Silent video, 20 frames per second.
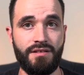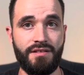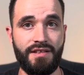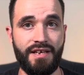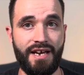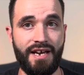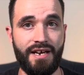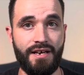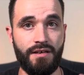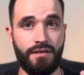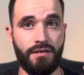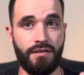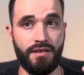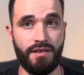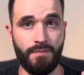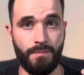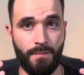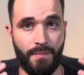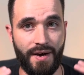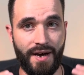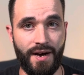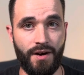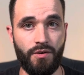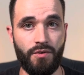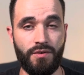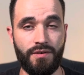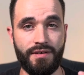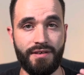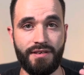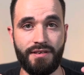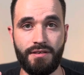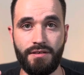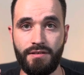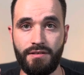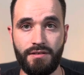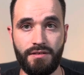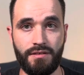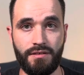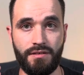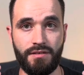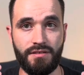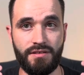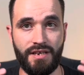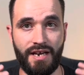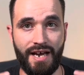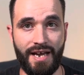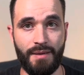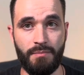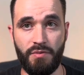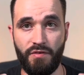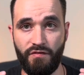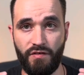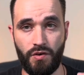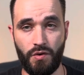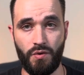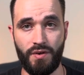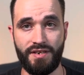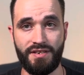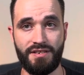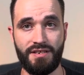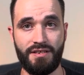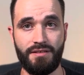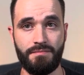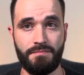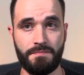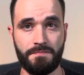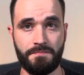that empowering type of anointing.